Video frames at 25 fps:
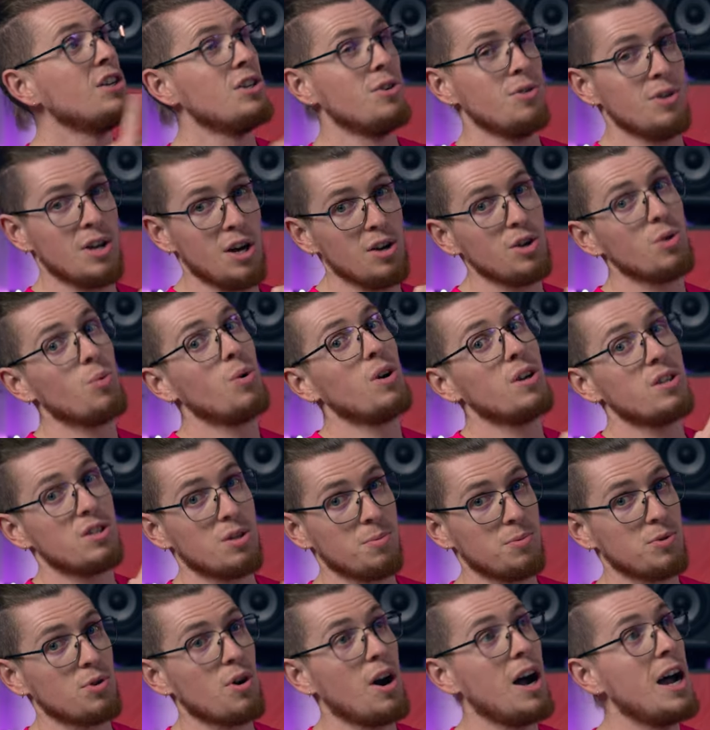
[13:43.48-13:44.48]
You know you want to
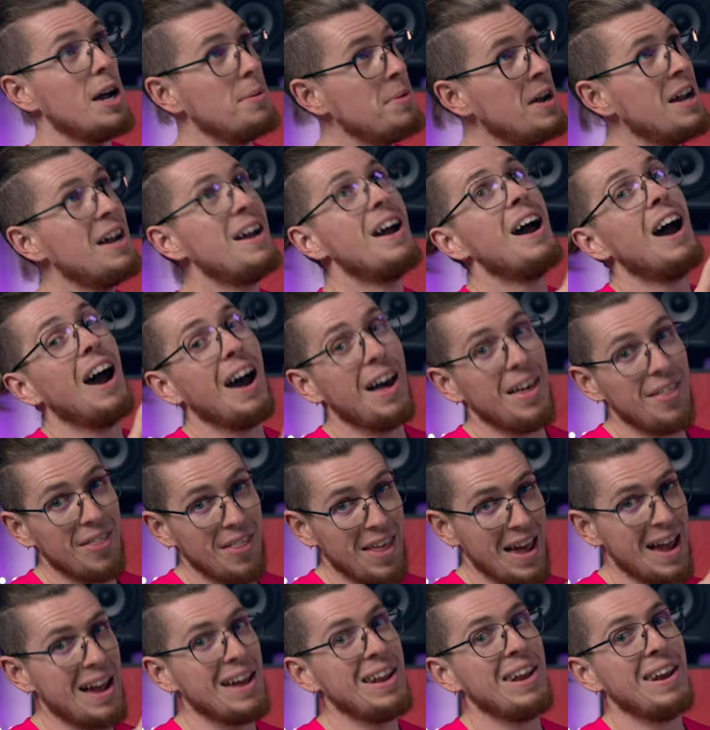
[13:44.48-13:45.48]
subscribe and
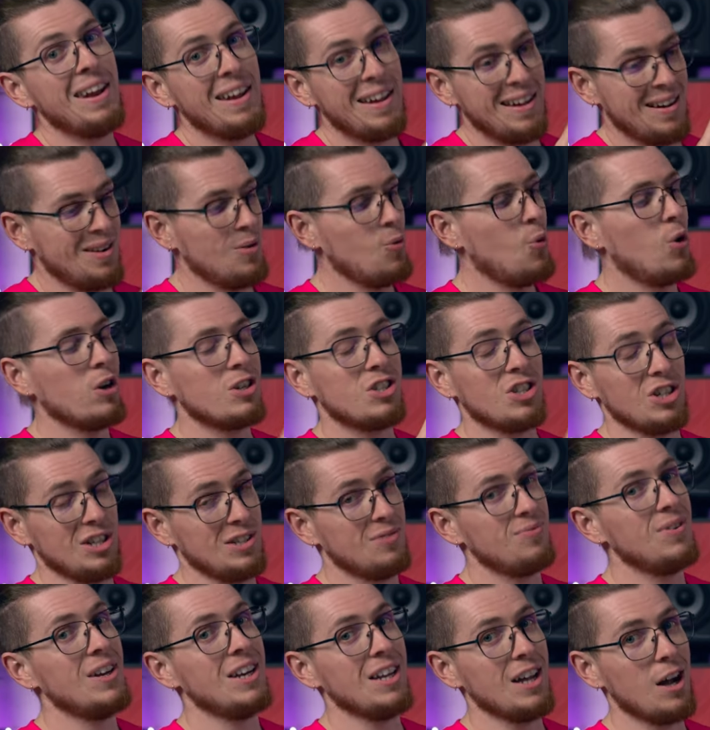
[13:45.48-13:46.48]
then watch this
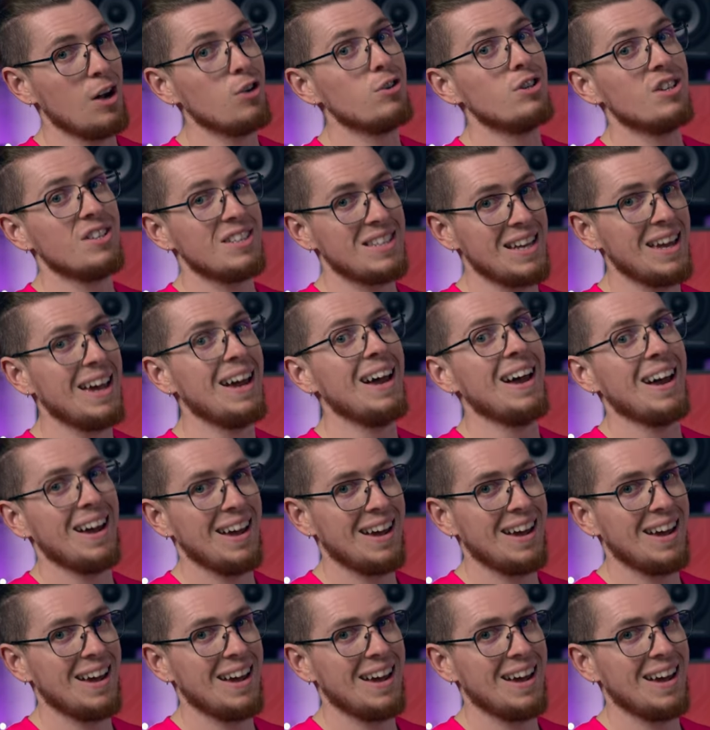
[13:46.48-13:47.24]
video just here.